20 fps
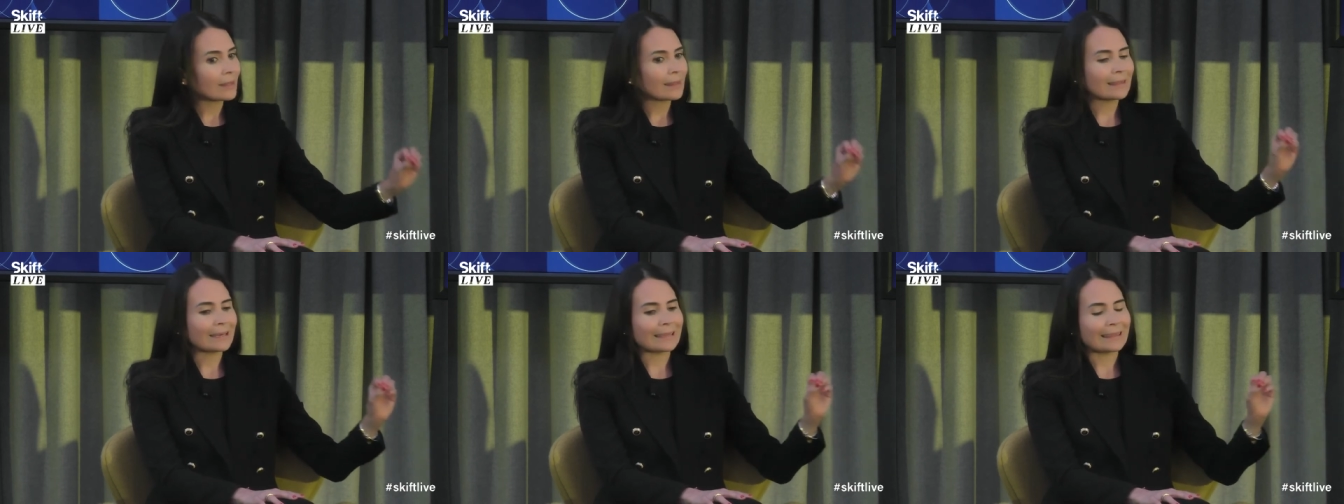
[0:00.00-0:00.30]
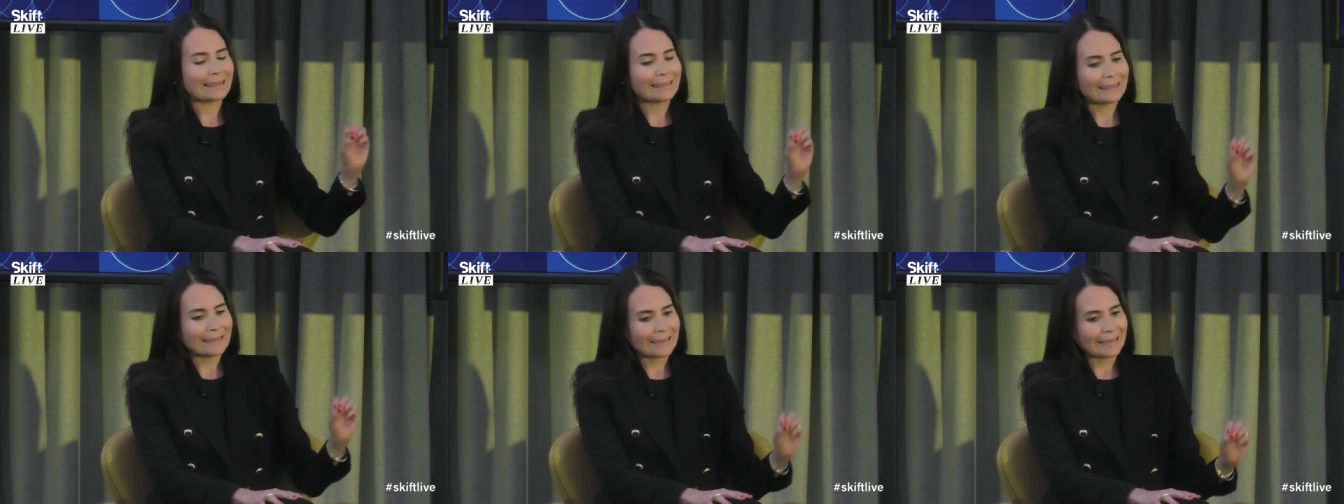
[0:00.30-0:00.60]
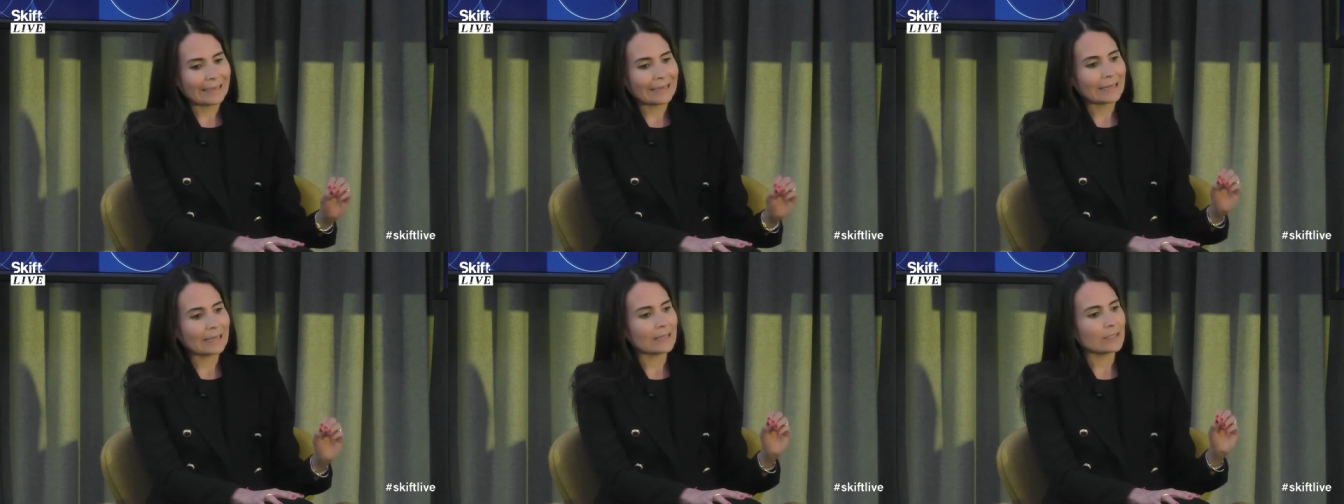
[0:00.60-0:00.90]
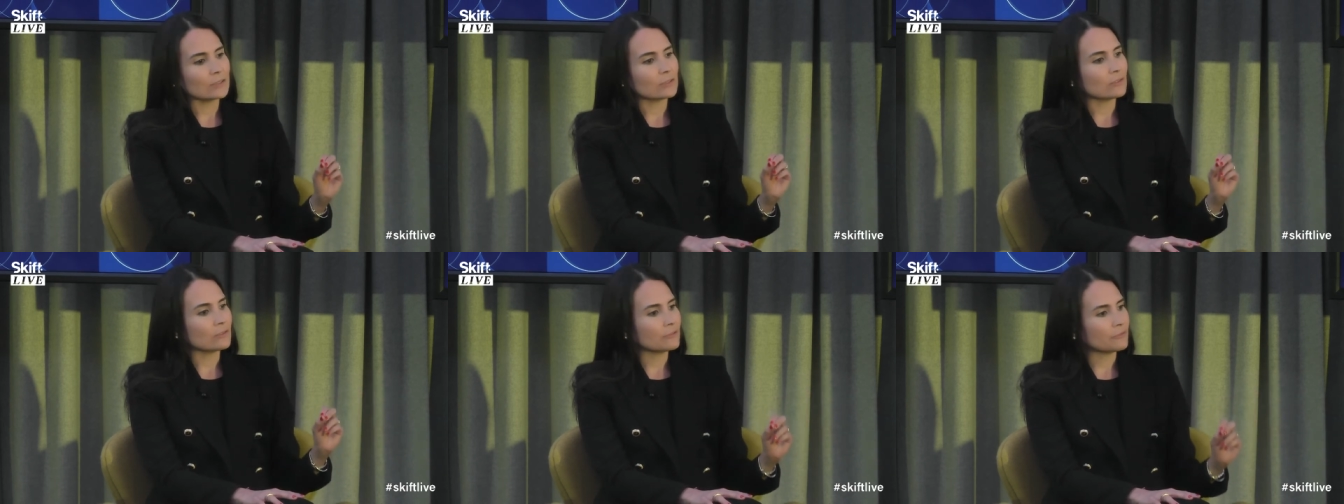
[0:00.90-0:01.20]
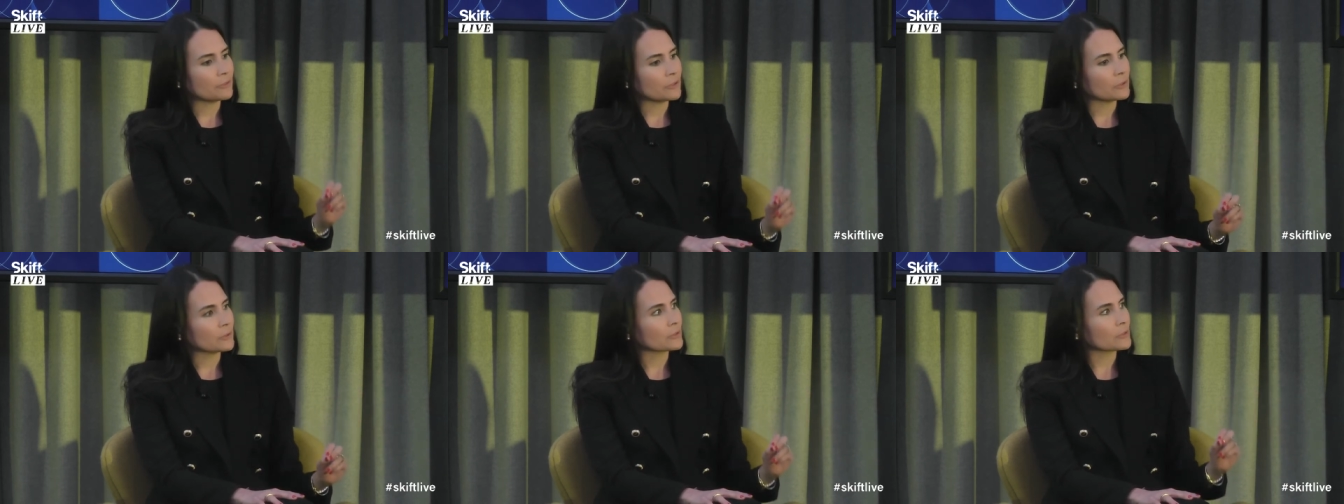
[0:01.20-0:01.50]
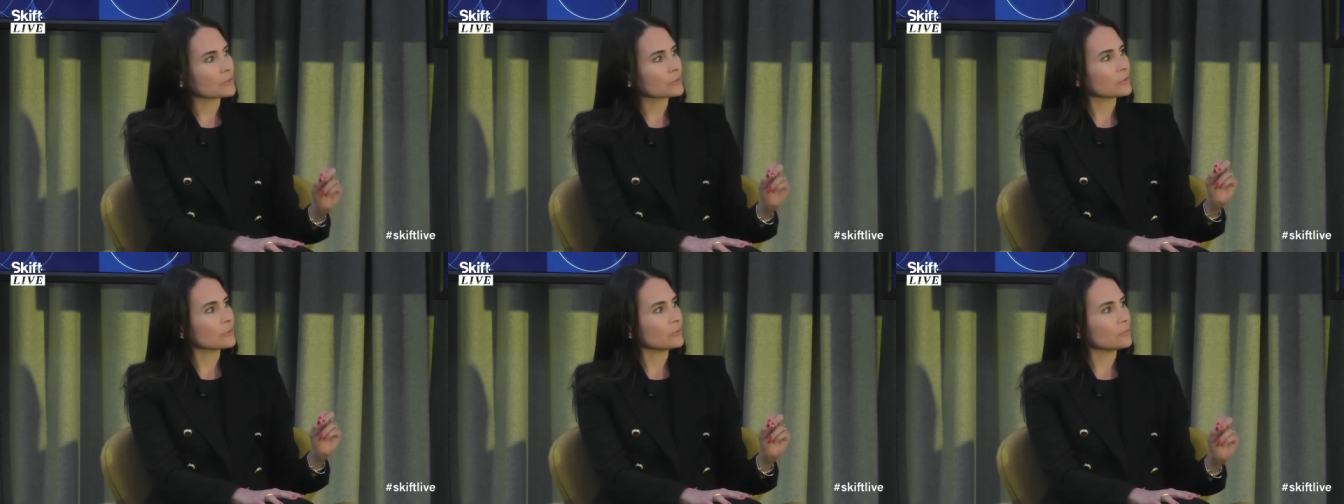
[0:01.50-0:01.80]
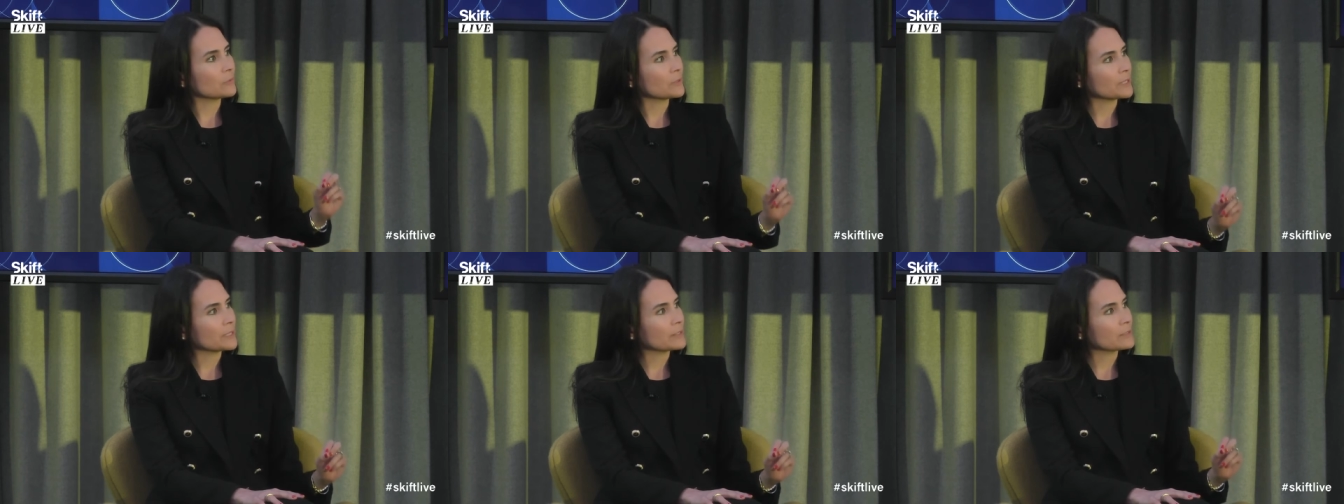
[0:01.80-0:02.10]
that they had to focus on
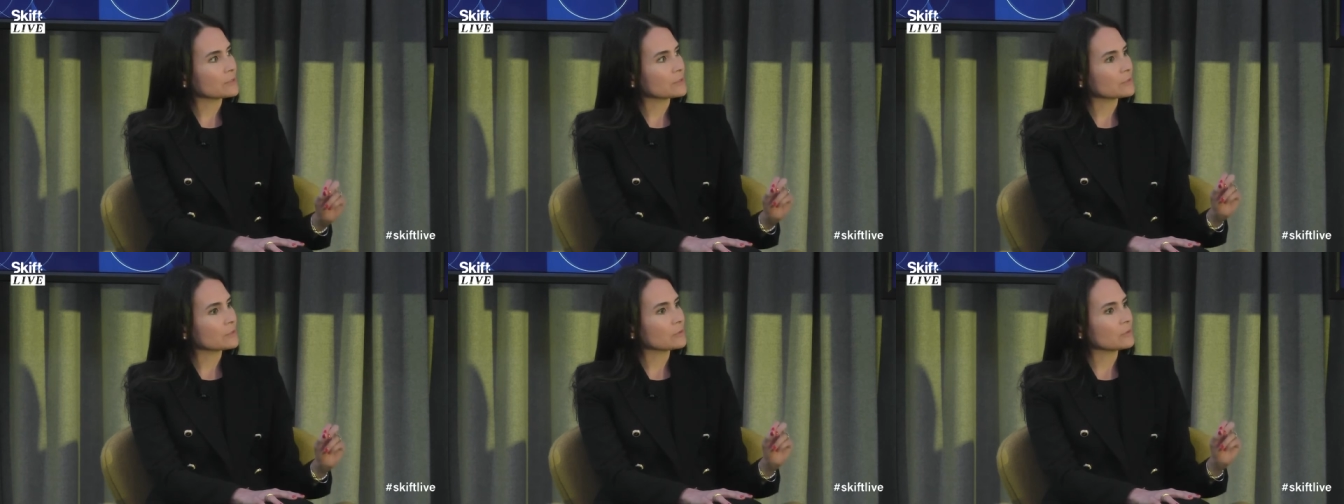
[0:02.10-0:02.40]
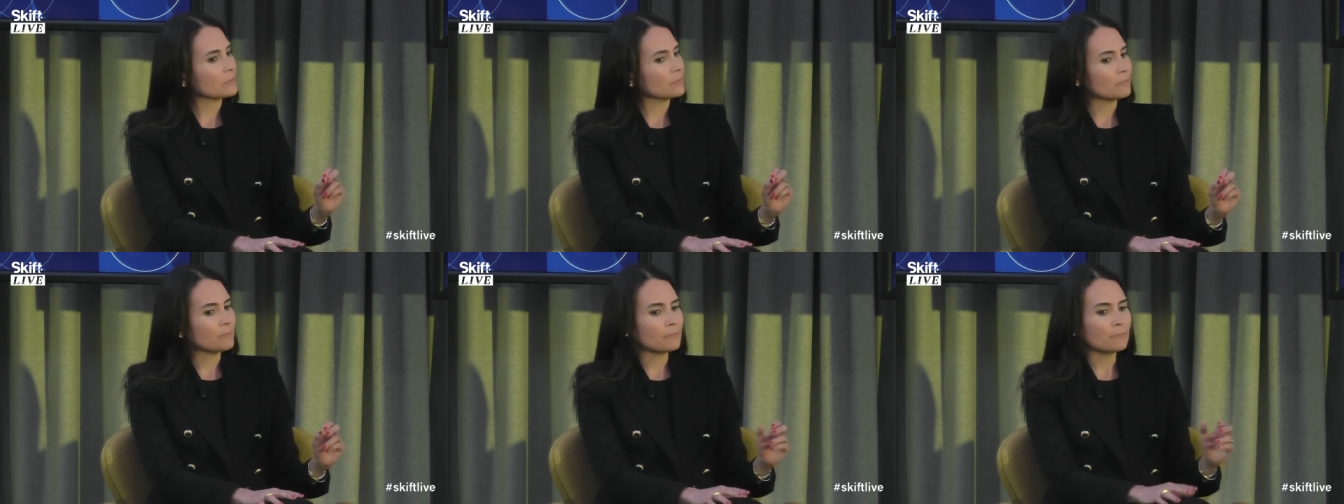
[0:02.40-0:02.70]
ways to